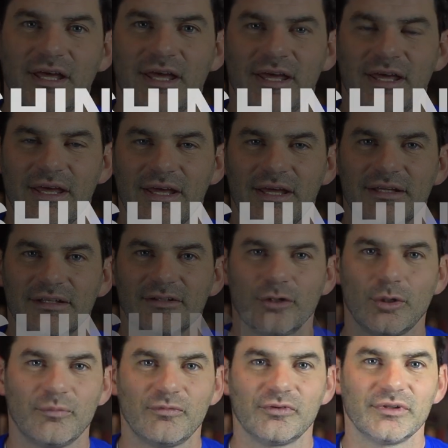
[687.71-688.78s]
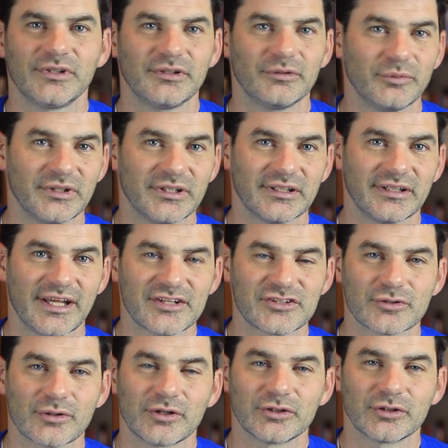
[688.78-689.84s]
and hopefully we can
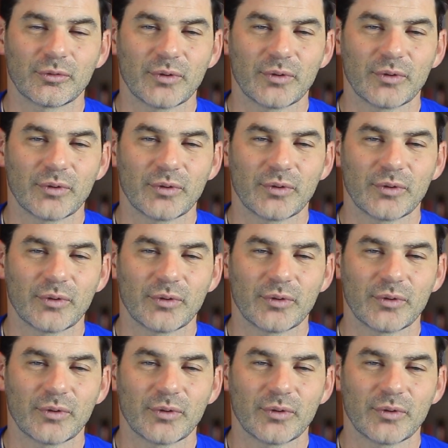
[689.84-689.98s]
answer all your